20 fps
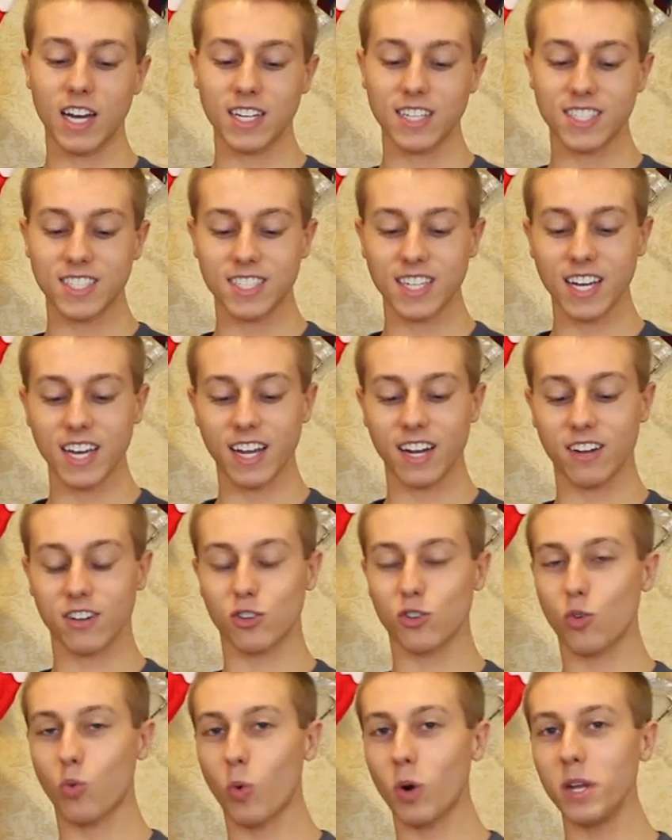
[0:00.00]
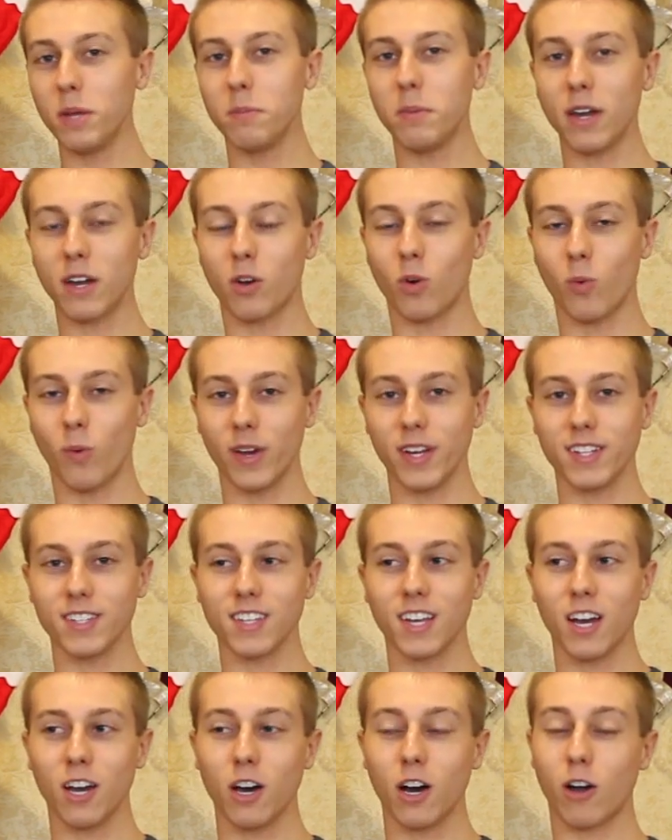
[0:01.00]
send twenty
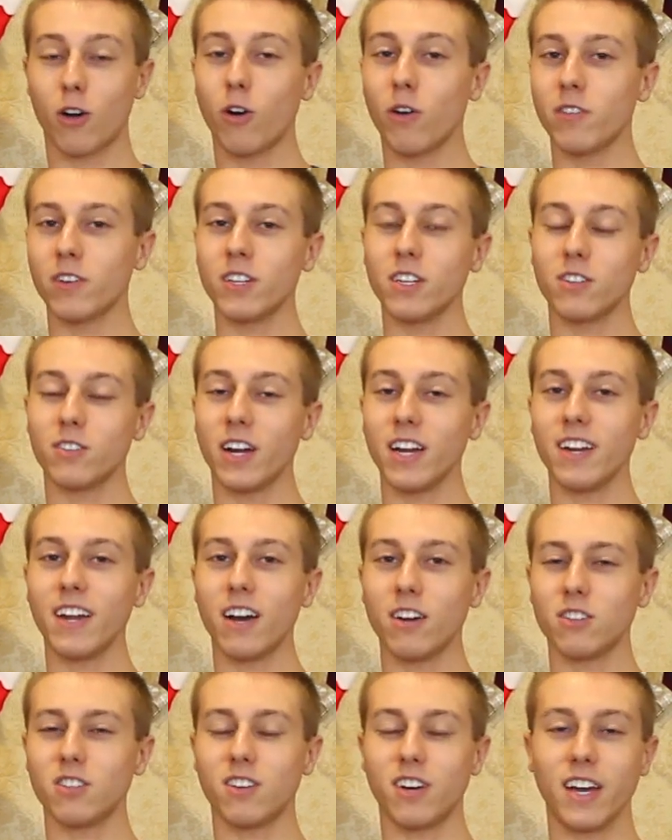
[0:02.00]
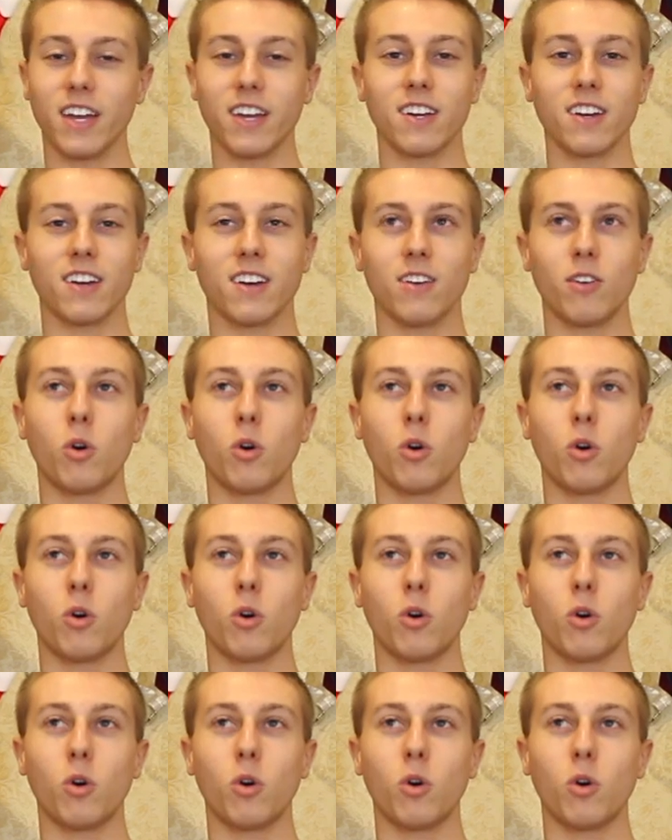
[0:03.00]
Bitcoins, equivalent right now to like,